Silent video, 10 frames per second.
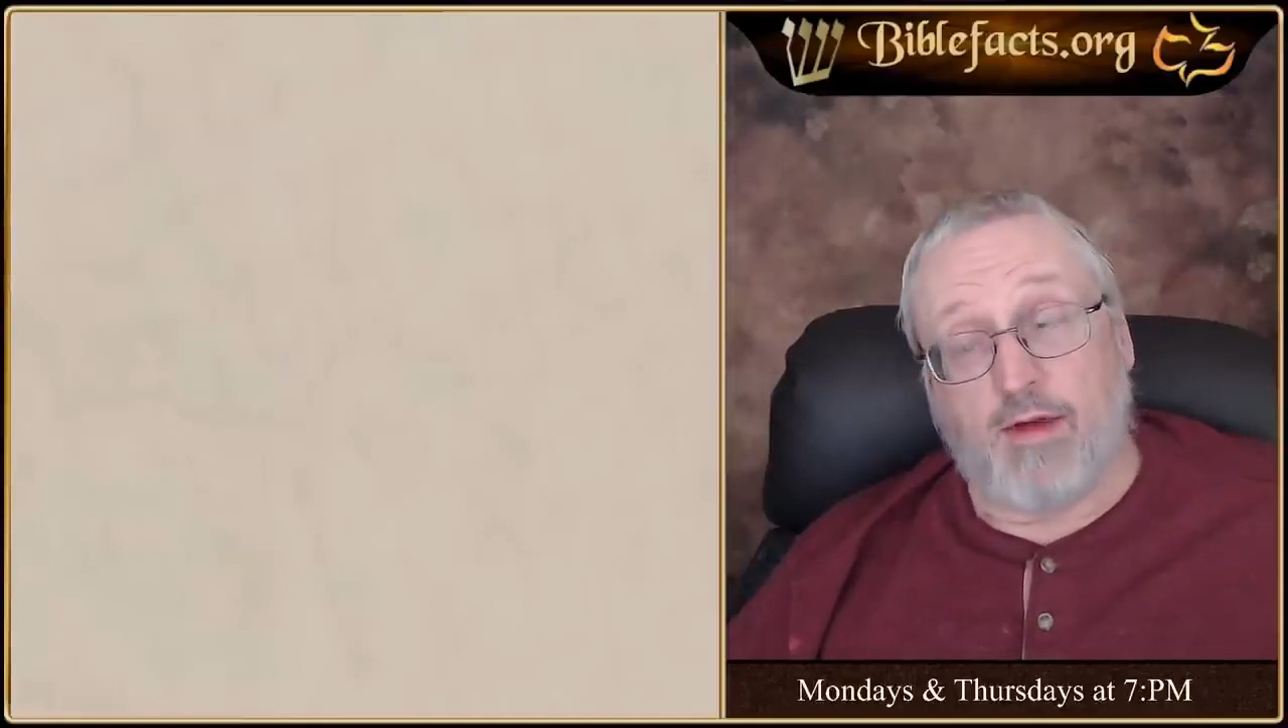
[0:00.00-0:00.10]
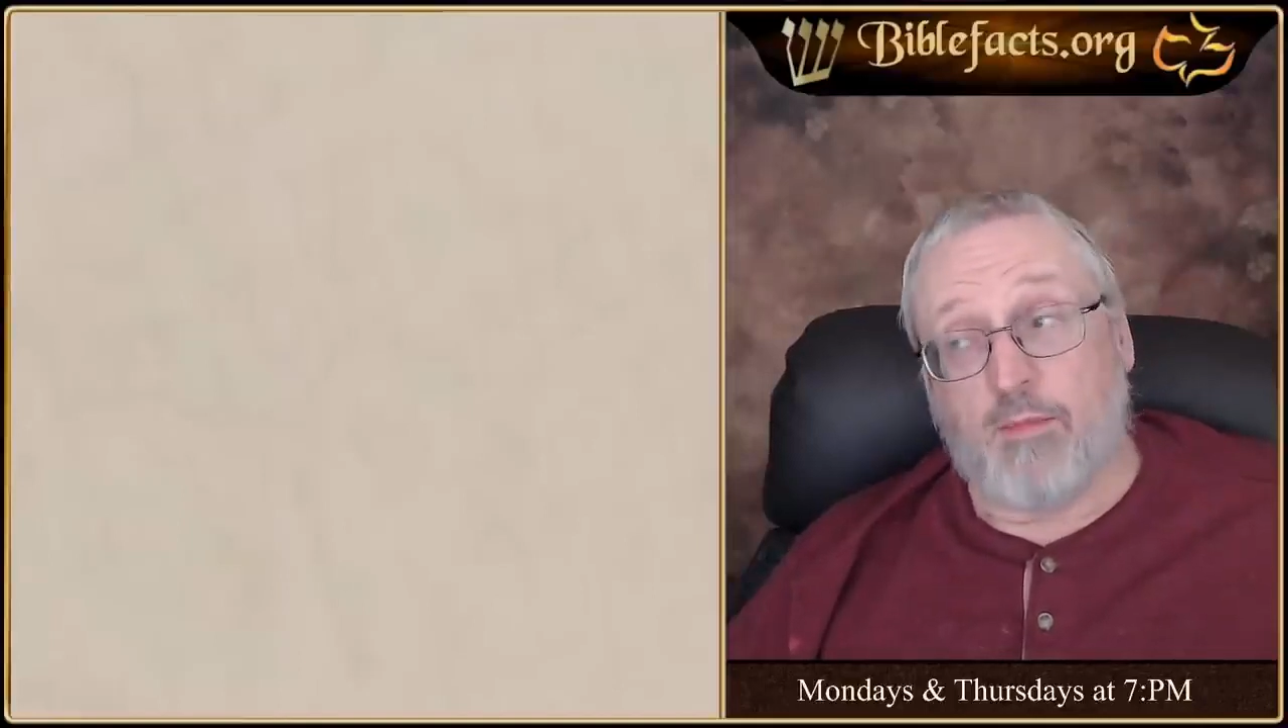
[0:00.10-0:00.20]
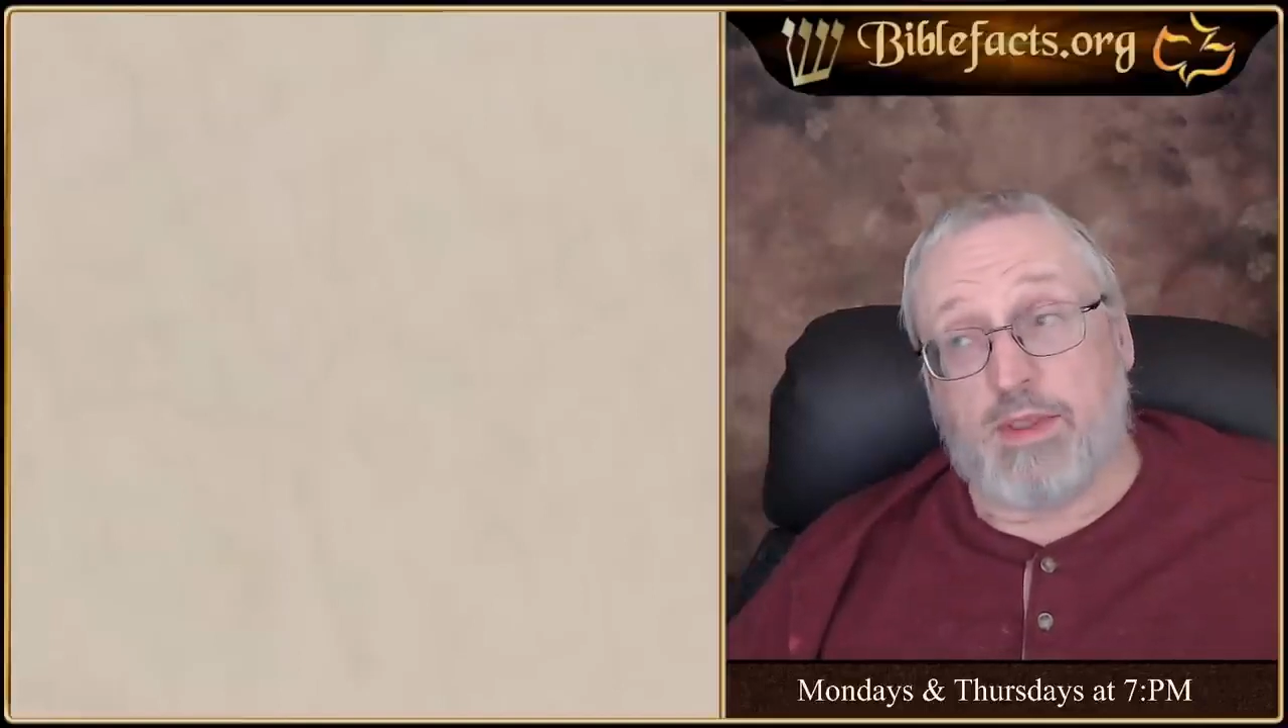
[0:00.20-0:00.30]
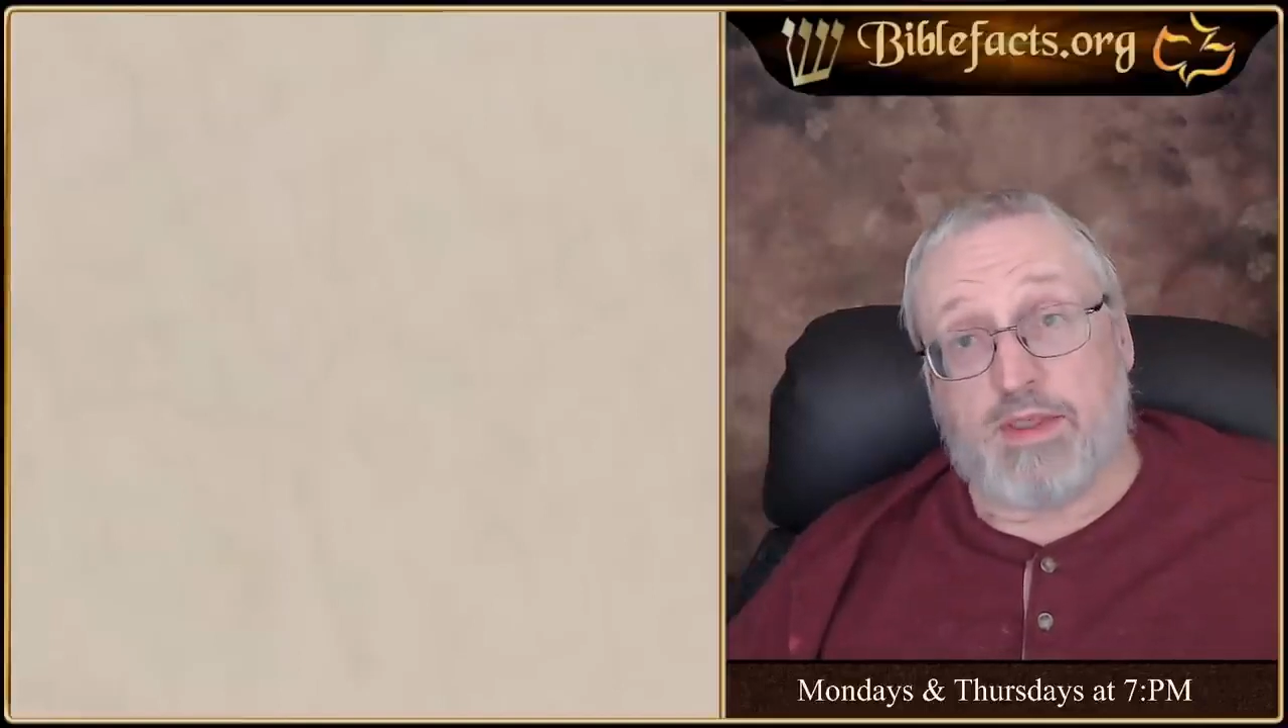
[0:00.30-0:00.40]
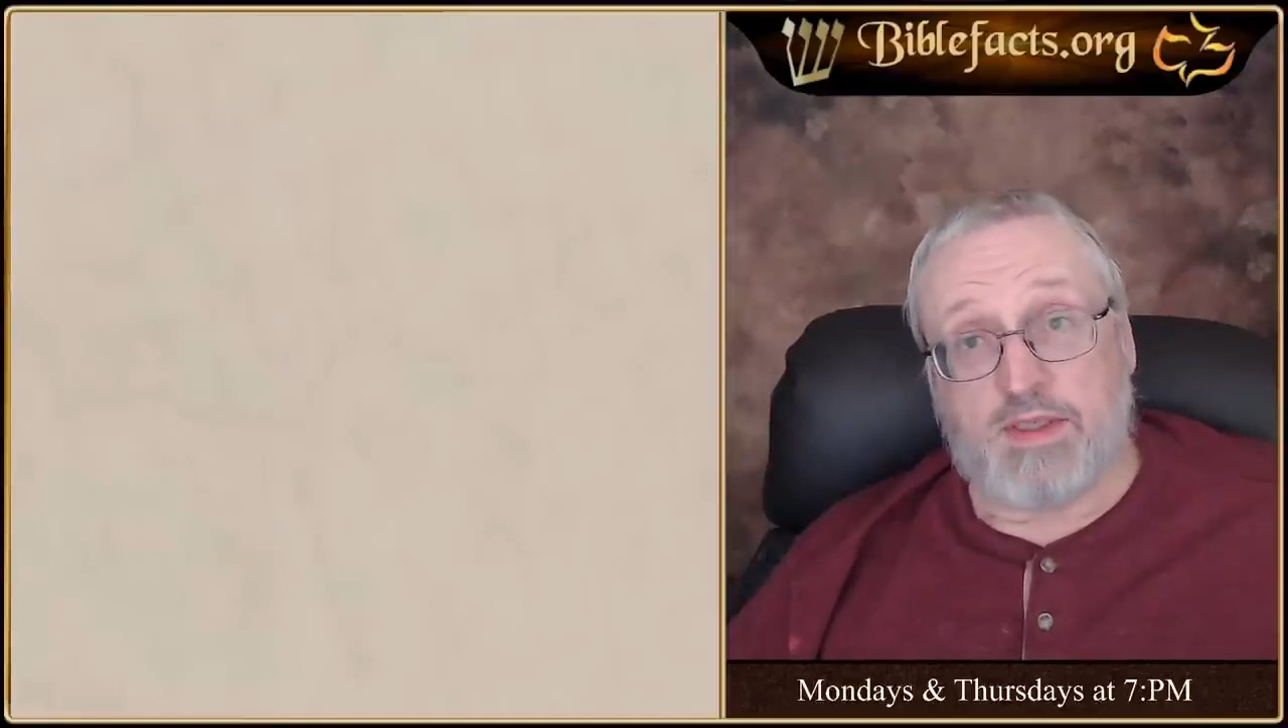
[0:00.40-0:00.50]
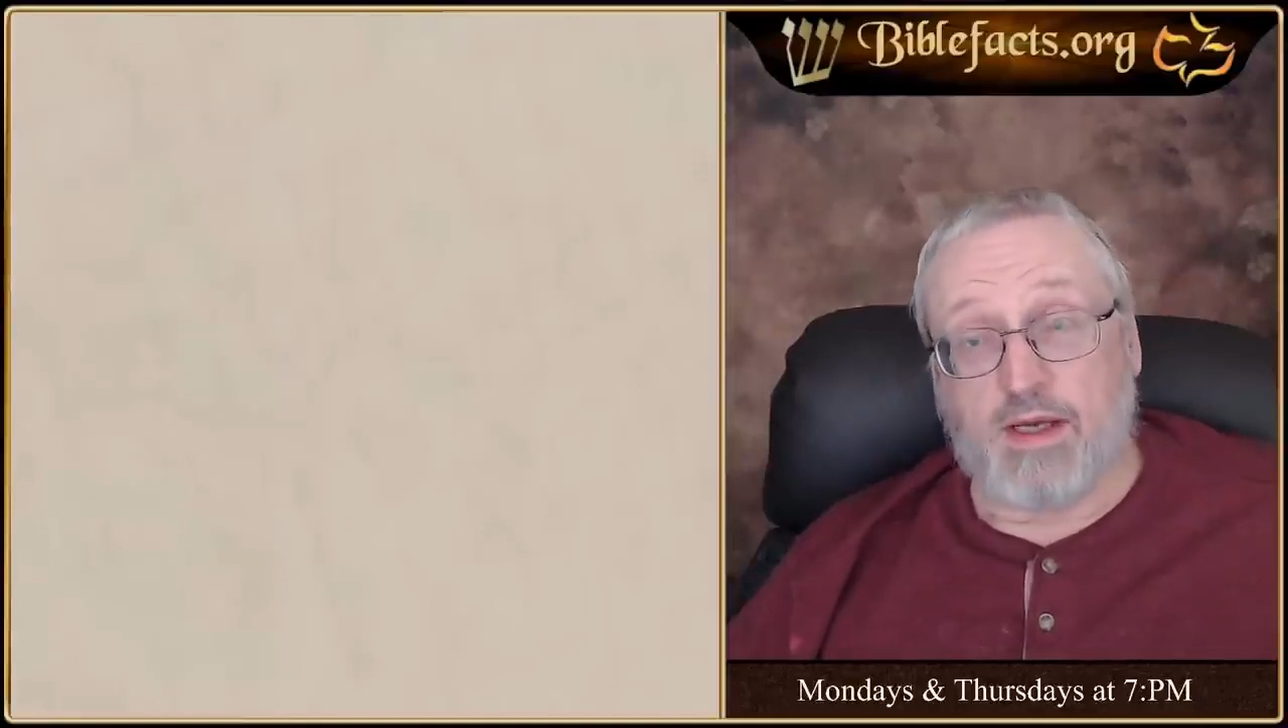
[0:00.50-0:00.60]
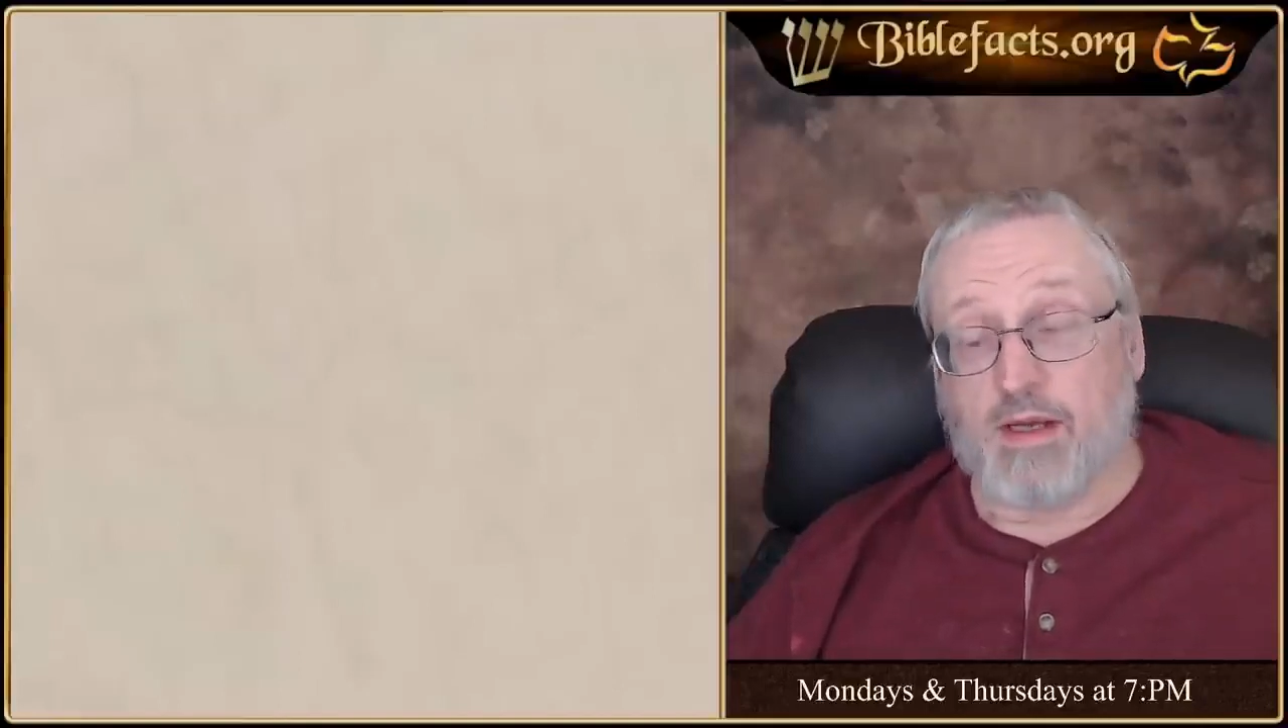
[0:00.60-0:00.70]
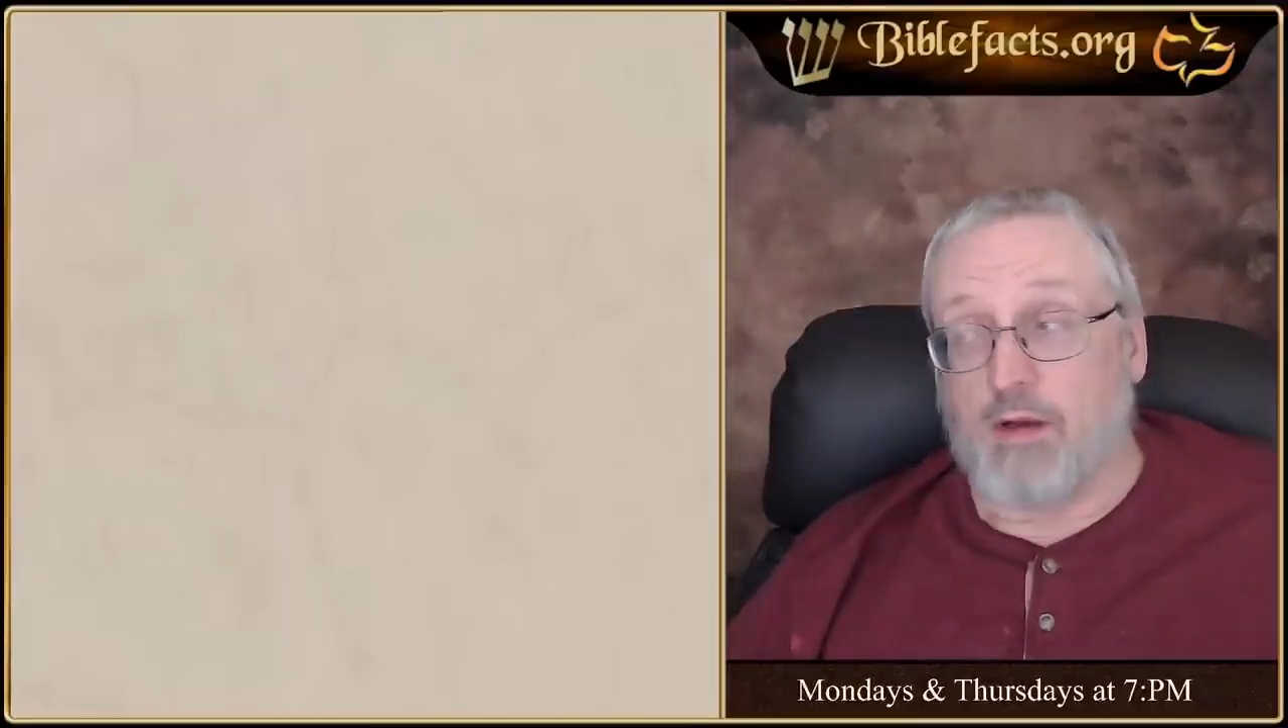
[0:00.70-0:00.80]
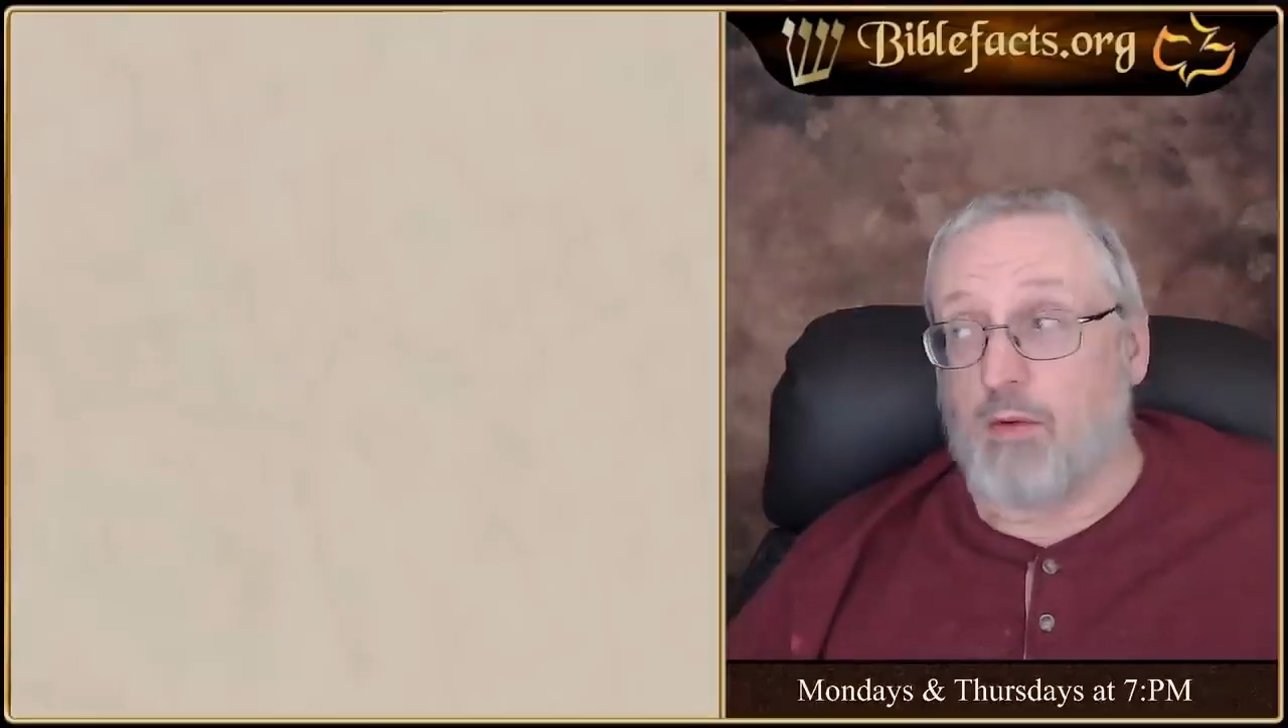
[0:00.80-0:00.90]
have been sick,